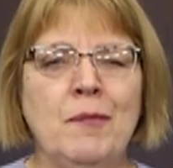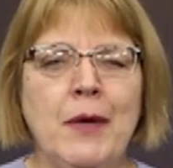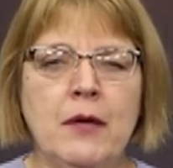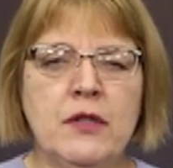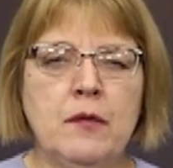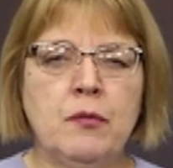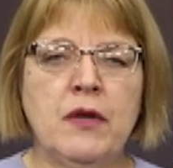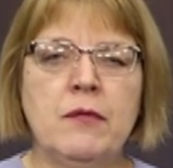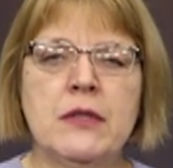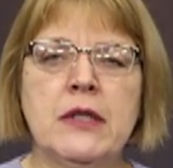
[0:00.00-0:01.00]
Bounty
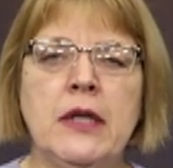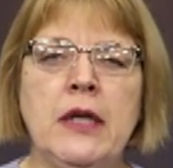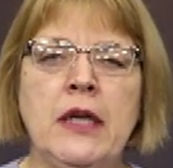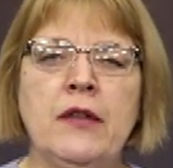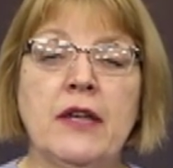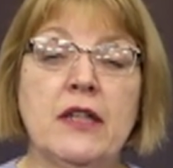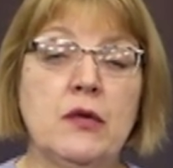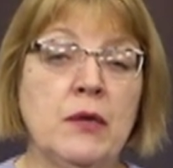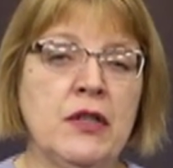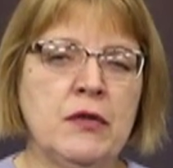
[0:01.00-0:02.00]
previously and the
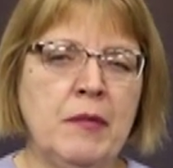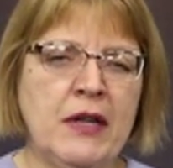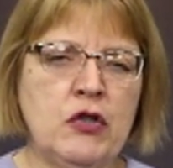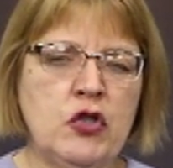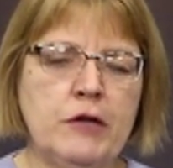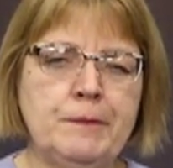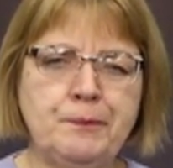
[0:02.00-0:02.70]
Caterina de Medici.